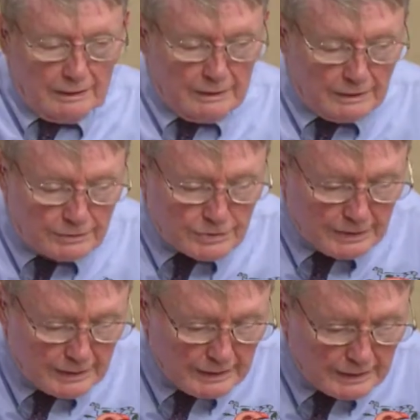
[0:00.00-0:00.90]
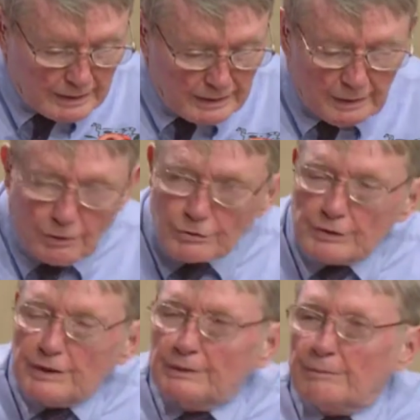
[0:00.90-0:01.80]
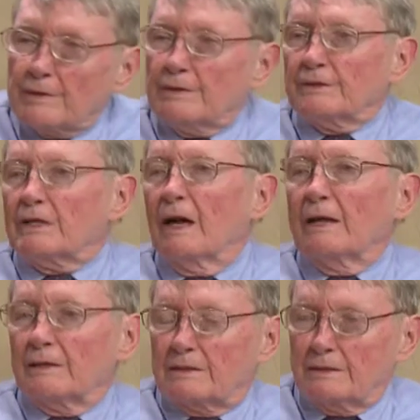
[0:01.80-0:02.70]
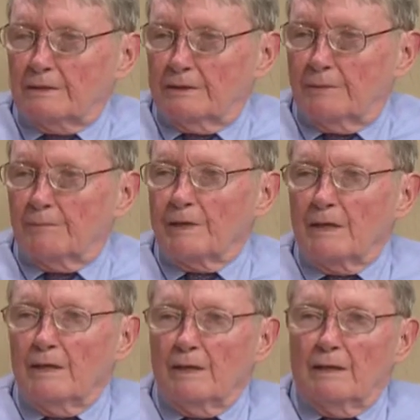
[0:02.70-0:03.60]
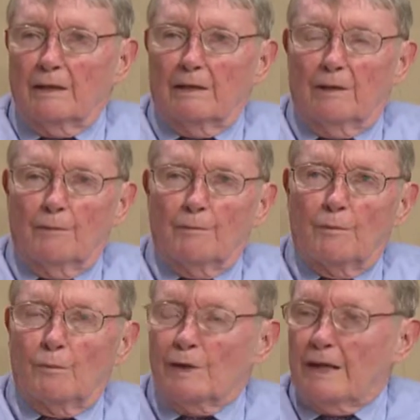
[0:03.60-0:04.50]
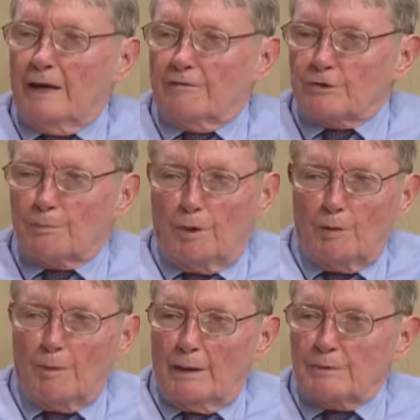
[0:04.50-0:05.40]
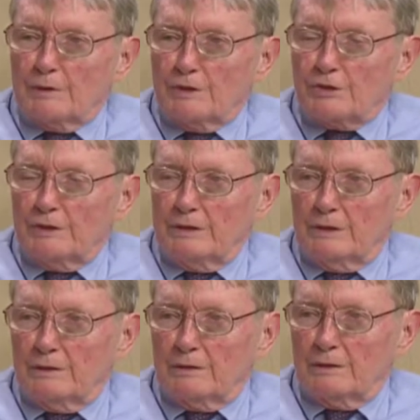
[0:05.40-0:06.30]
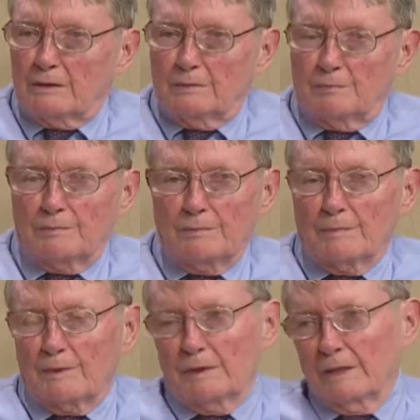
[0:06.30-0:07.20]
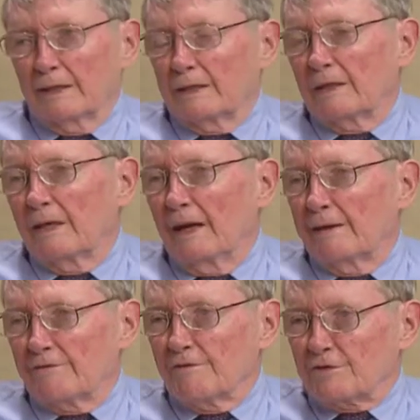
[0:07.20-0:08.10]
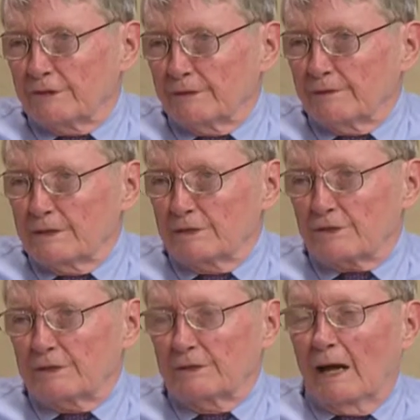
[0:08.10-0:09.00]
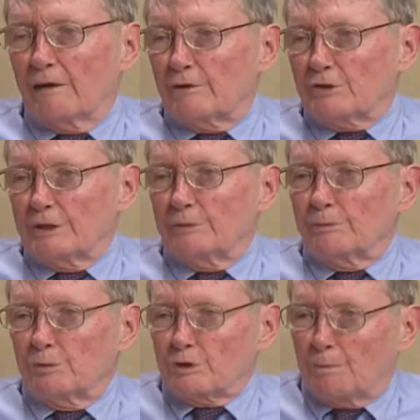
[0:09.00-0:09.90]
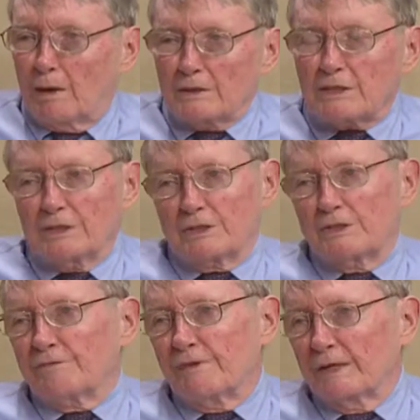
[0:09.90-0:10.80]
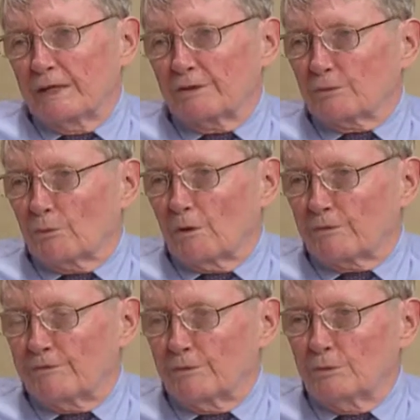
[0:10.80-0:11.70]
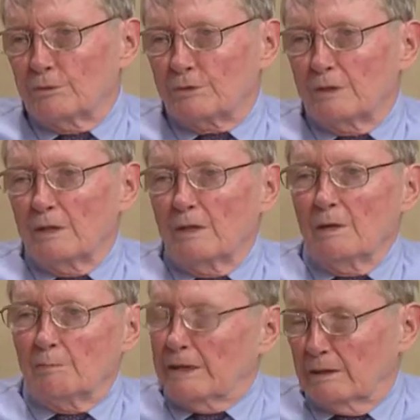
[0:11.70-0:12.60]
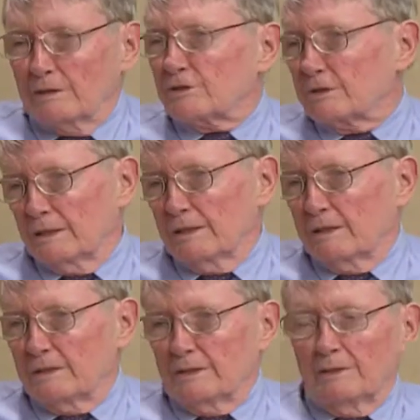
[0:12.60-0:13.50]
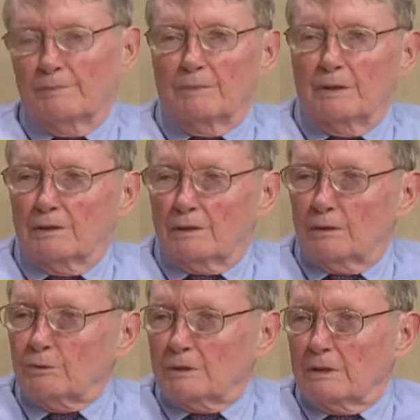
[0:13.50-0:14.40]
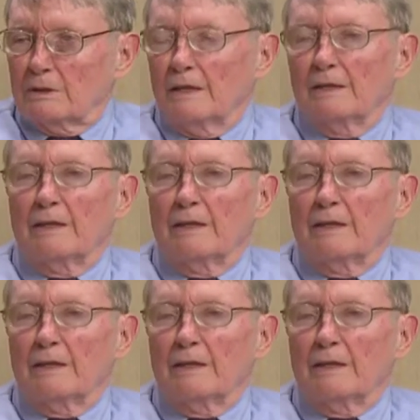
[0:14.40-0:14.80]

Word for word: interested in also the the diet. Um, uh, we have a small population here. Um, that have serious allergy responses if they get the wrong foods, oh. peanuts and right. um, uh, gluten and,